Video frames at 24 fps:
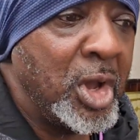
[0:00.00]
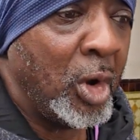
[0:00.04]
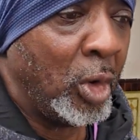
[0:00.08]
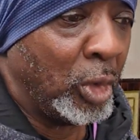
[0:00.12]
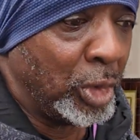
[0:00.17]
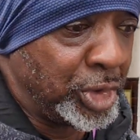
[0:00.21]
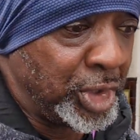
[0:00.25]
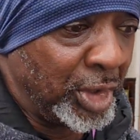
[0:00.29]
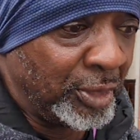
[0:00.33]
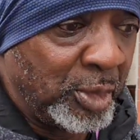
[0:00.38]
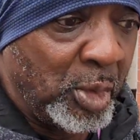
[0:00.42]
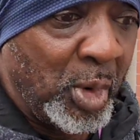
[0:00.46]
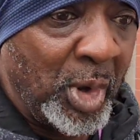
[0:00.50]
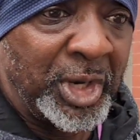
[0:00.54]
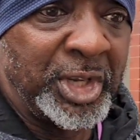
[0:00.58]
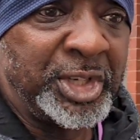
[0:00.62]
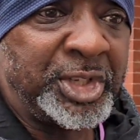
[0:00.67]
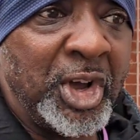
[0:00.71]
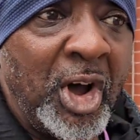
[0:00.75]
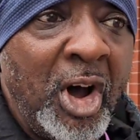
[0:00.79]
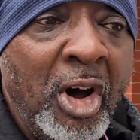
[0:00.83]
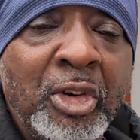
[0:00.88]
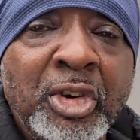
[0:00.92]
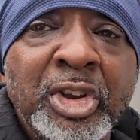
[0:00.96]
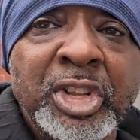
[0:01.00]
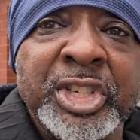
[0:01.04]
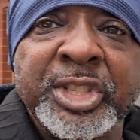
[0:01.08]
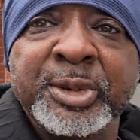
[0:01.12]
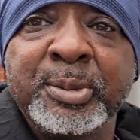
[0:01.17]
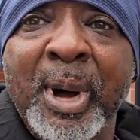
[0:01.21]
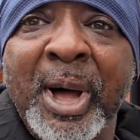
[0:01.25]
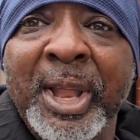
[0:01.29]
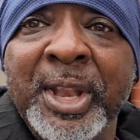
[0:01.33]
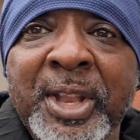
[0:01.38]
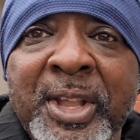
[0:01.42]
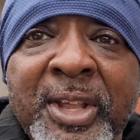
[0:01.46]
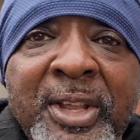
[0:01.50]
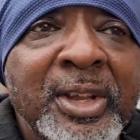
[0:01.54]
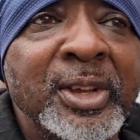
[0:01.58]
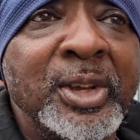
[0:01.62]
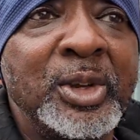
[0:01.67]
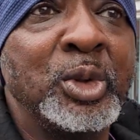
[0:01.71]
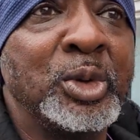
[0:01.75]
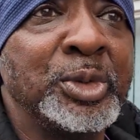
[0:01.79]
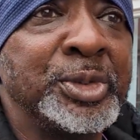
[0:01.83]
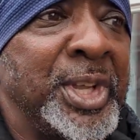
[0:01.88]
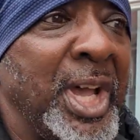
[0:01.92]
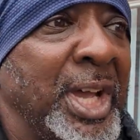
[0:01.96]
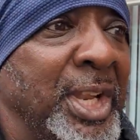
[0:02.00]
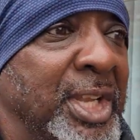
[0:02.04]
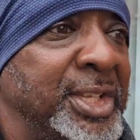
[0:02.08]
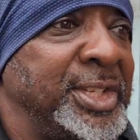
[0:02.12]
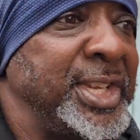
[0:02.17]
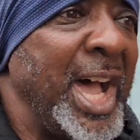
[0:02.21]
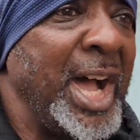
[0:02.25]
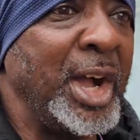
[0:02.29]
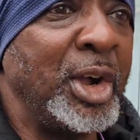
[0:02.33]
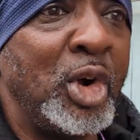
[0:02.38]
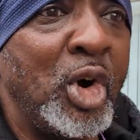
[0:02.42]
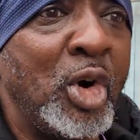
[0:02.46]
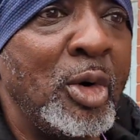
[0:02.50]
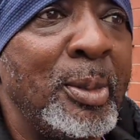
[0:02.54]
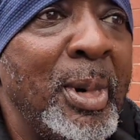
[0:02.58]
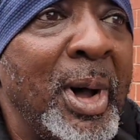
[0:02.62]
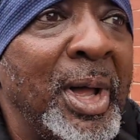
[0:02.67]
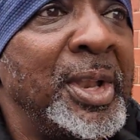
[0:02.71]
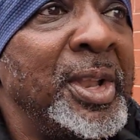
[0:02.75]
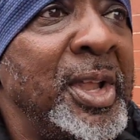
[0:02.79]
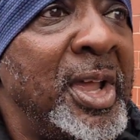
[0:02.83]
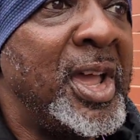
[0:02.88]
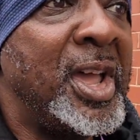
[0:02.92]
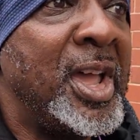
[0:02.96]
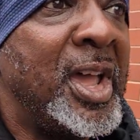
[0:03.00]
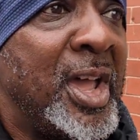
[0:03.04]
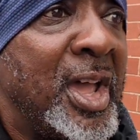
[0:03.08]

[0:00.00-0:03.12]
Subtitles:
Only the other one is an orange man. He looks like the Tango Man.